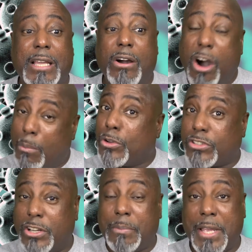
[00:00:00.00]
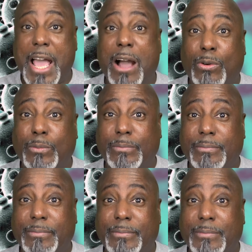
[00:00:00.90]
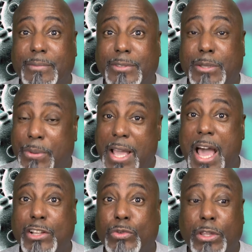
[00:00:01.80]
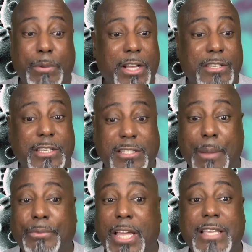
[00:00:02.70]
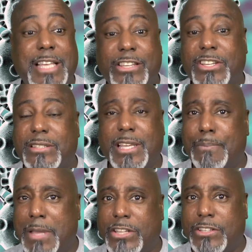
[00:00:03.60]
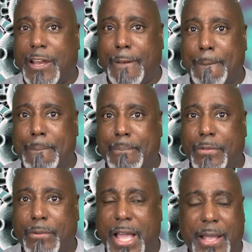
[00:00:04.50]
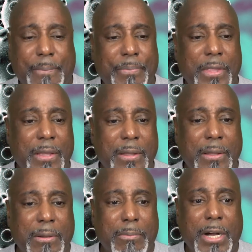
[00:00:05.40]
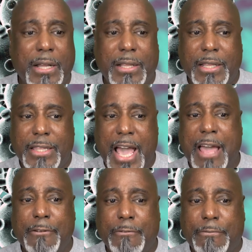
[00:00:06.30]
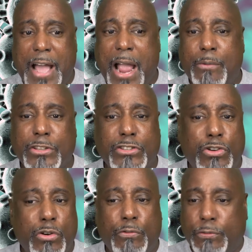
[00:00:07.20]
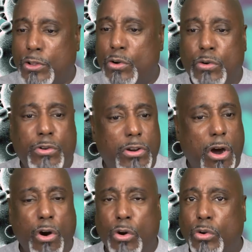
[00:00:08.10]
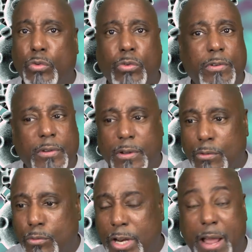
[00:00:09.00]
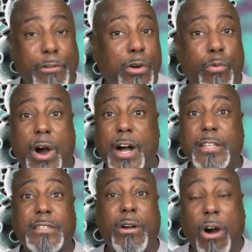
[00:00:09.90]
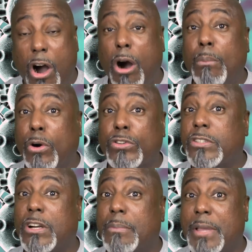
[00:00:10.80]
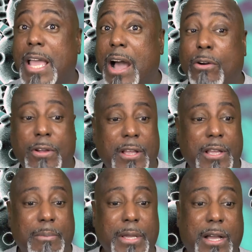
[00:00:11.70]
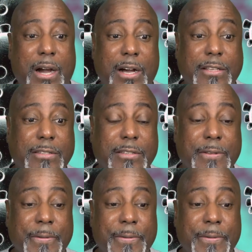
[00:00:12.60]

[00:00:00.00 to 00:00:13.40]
almost took me out, to be honest with you, because there's some things I just didn't mention, right? But that virus, flu, cold, whatever it was, almost took me out because